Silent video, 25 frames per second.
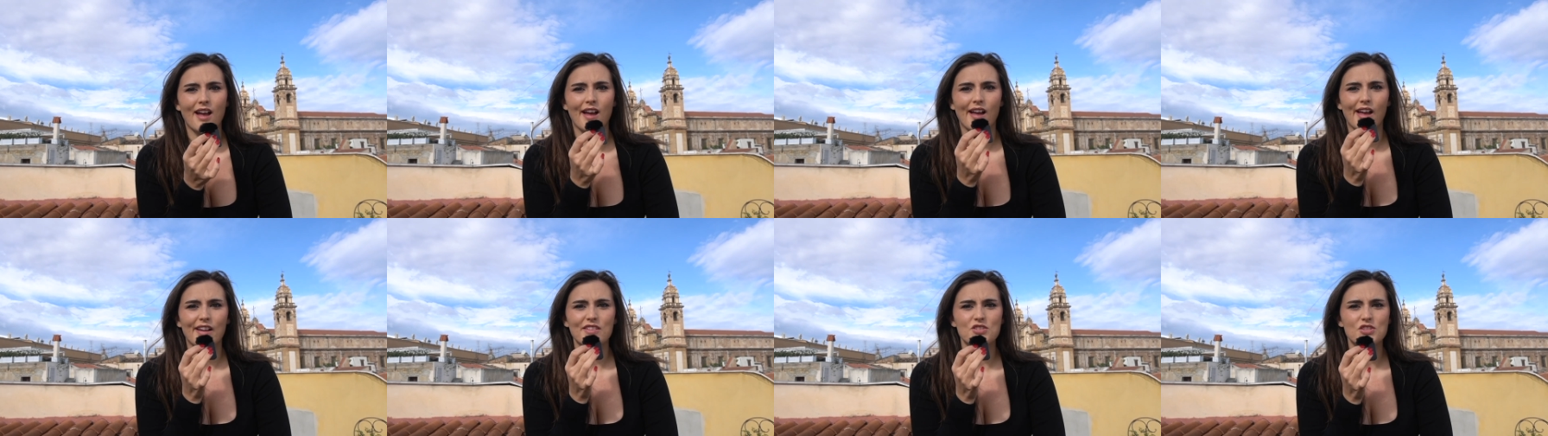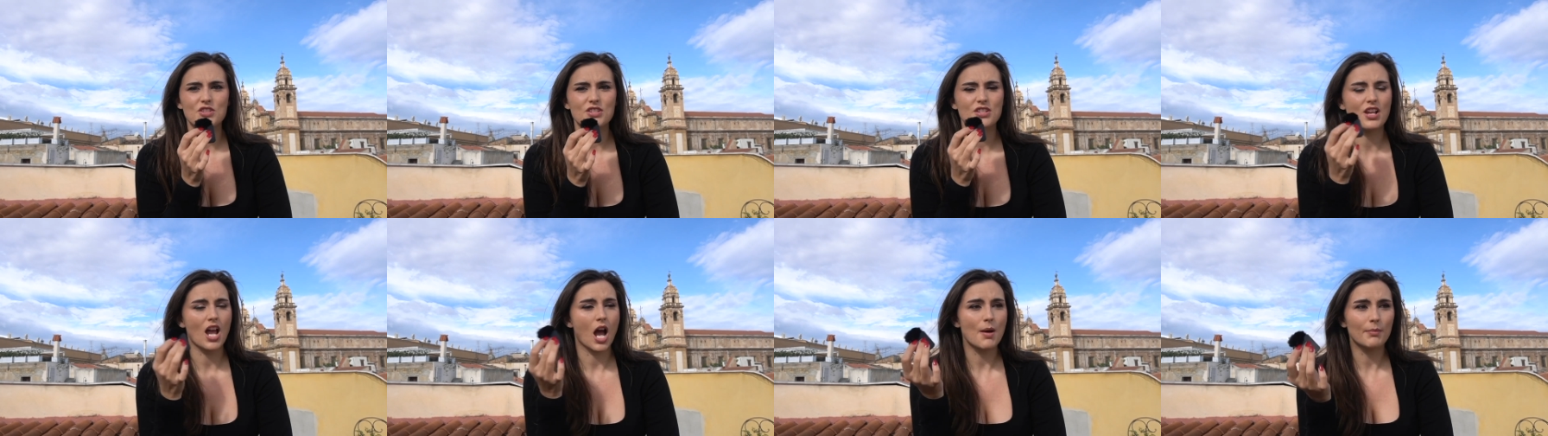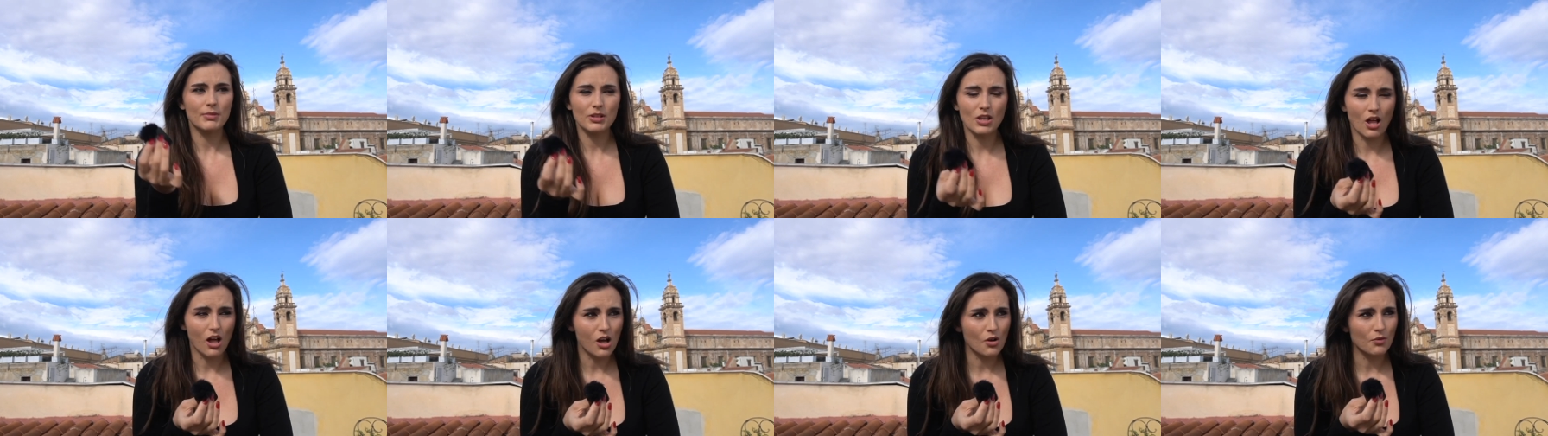And just
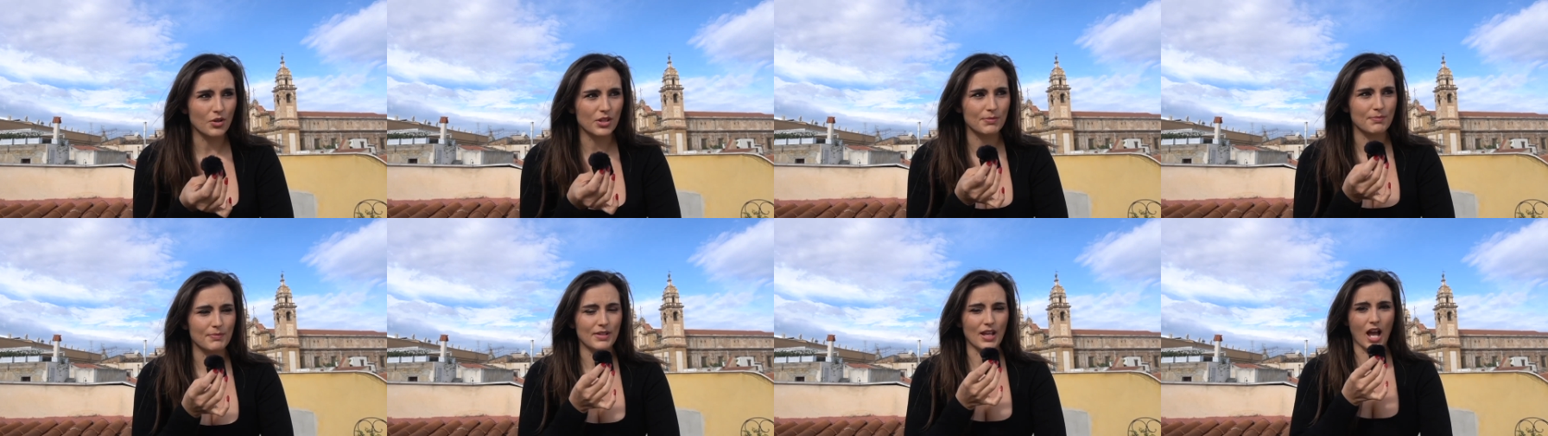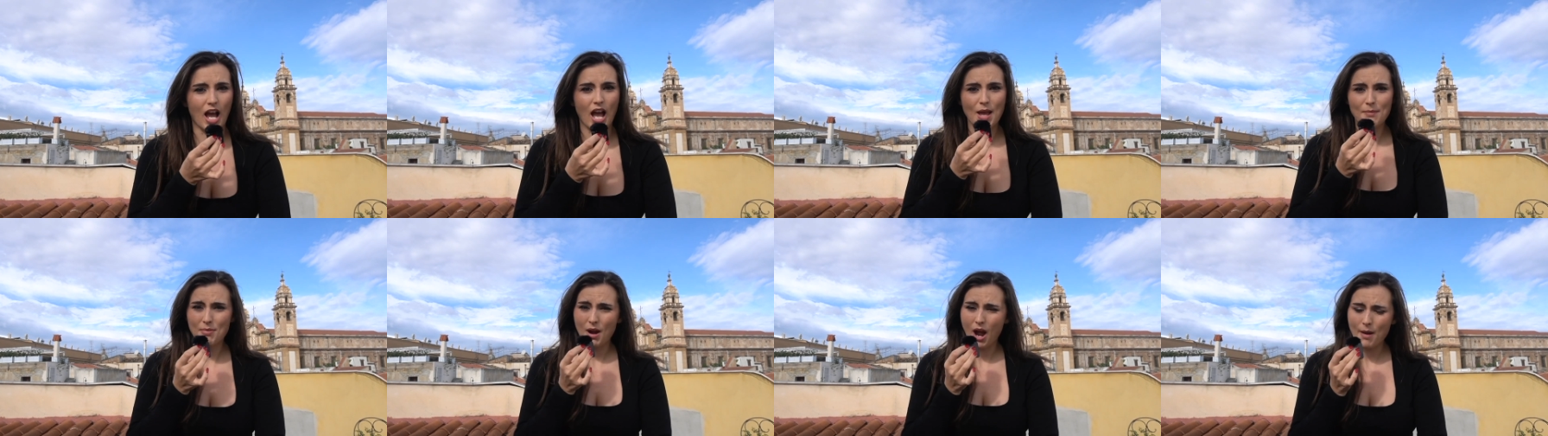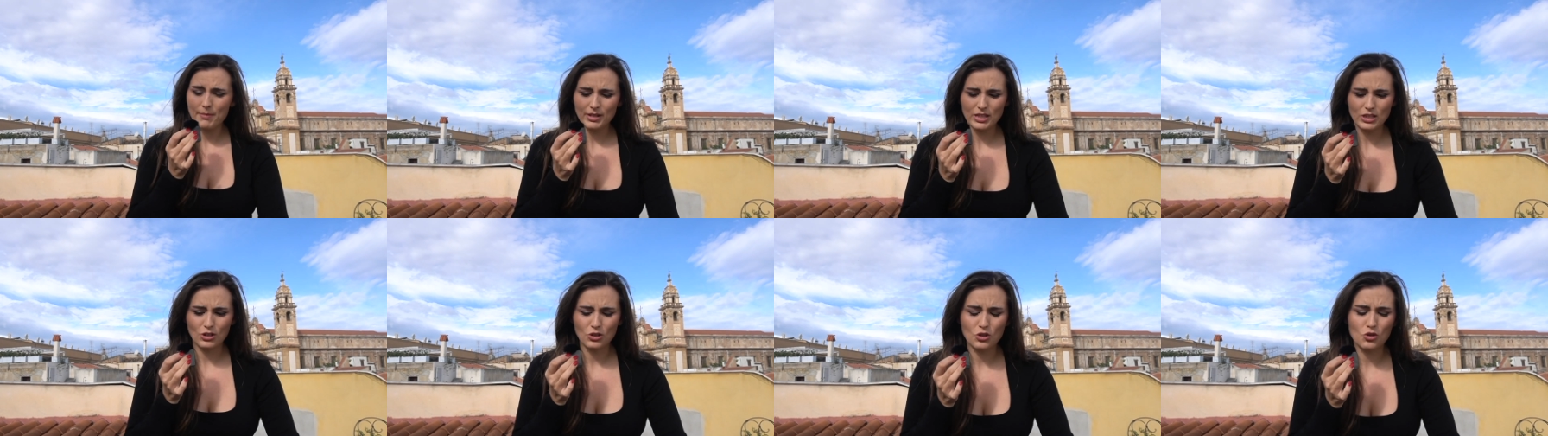come along with me. I
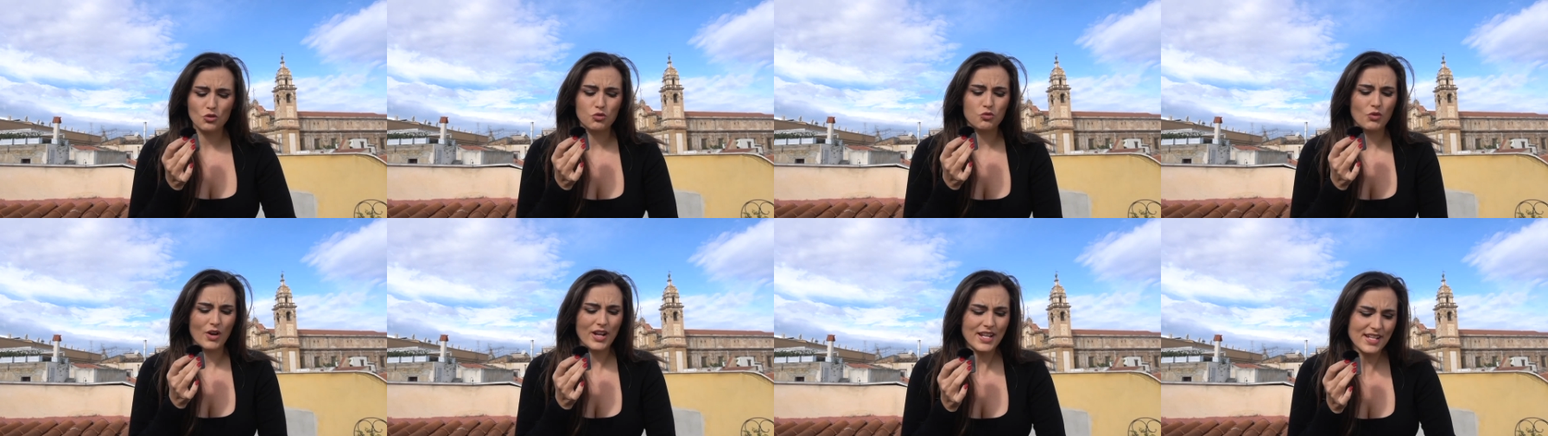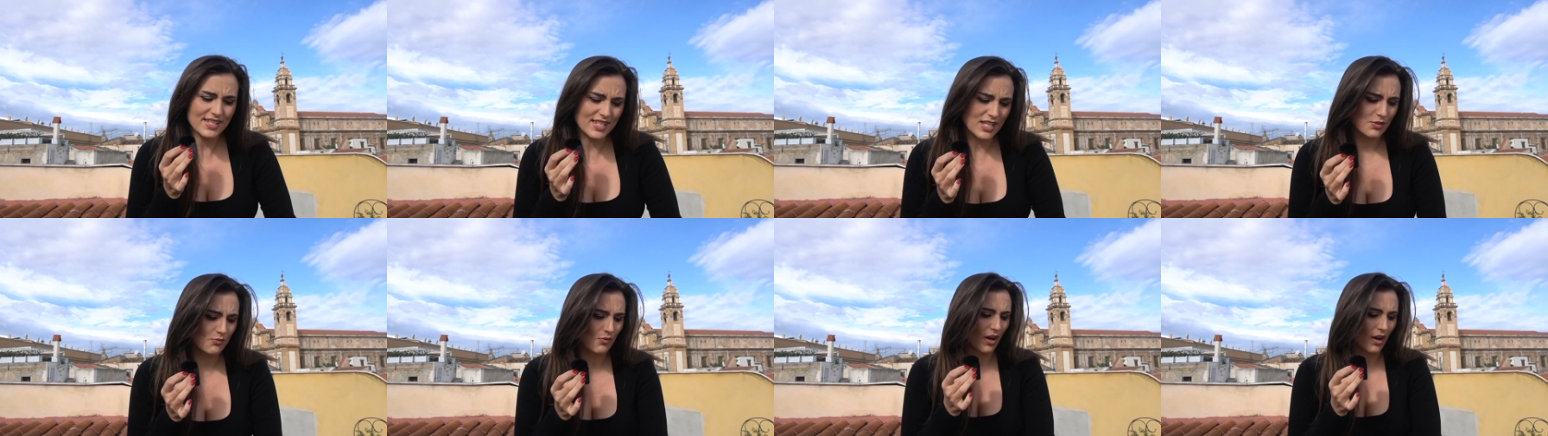probably look crazy